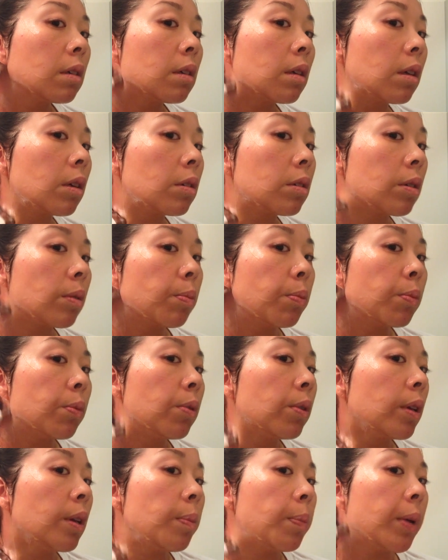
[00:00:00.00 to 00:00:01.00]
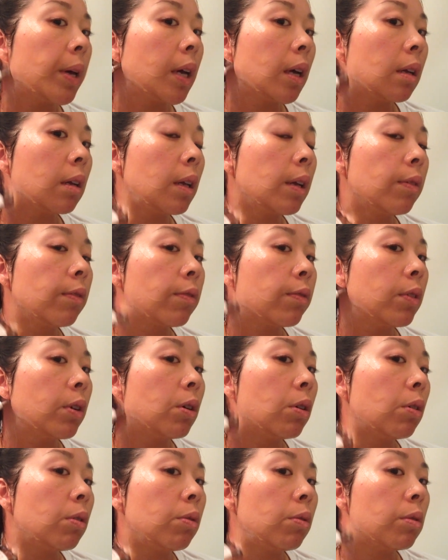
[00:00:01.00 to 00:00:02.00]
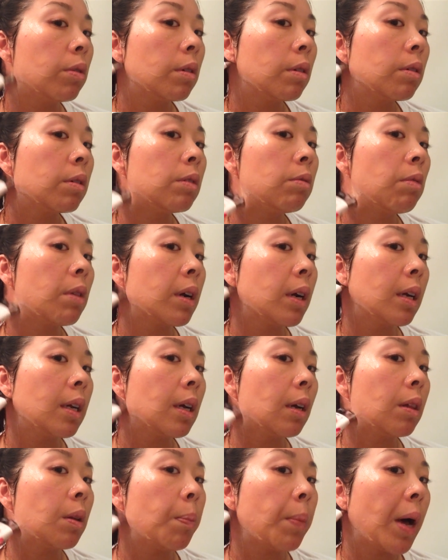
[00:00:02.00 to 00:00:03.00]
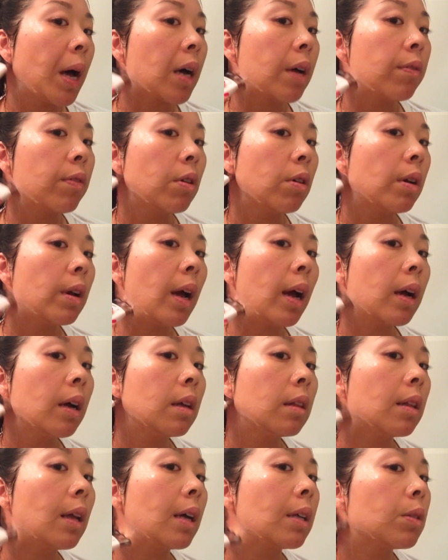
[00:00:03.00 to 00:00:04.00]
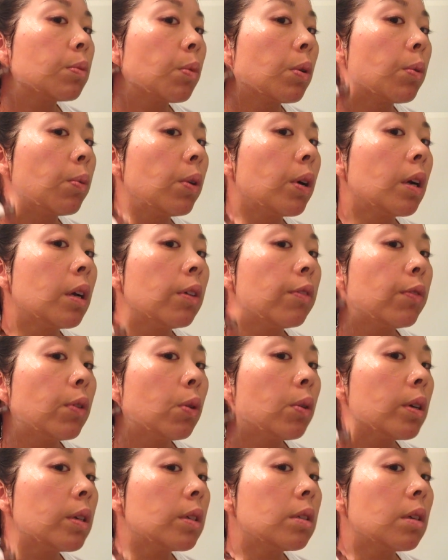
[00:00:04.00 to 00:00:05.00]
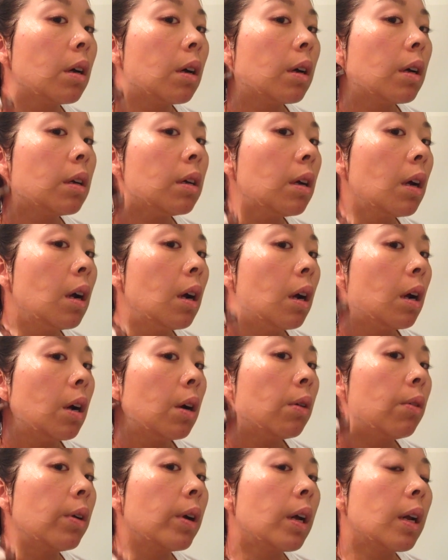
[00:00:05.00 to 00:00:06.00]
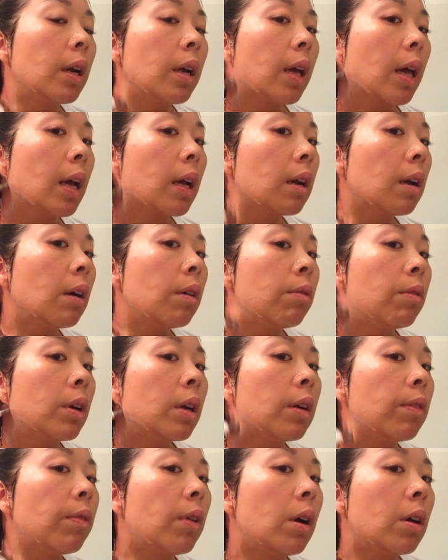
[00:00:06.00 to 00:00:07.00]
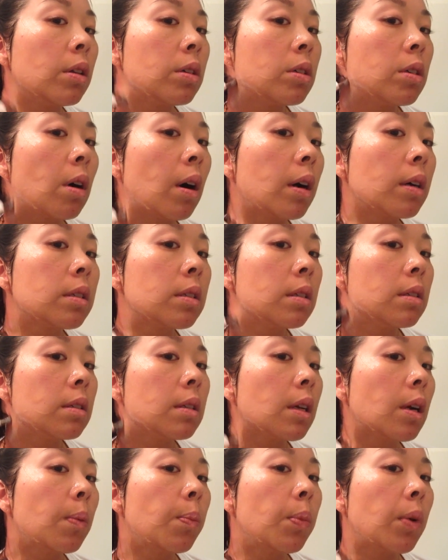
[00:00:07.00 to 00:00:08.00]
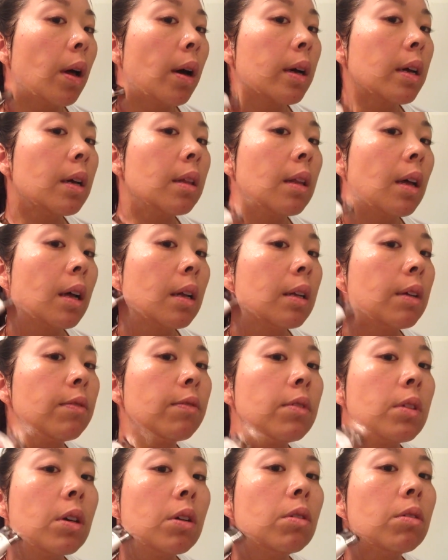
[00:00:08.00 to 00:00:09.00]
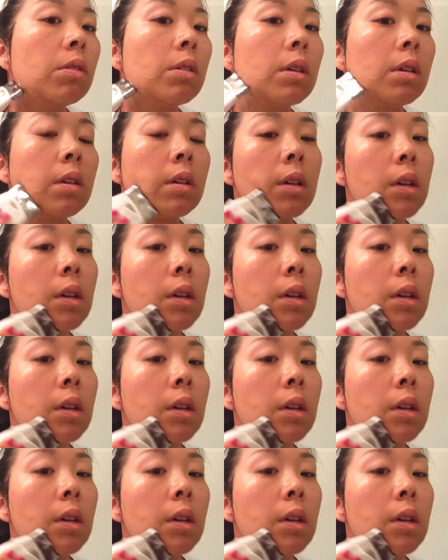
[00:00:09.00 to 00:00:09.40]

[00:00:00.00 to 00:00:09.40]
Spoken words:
So there's a really big lymph node running down the back of your neck, and that's where we're going to focus on. We're going to get rid of all the toxins that are blocking that lymph node.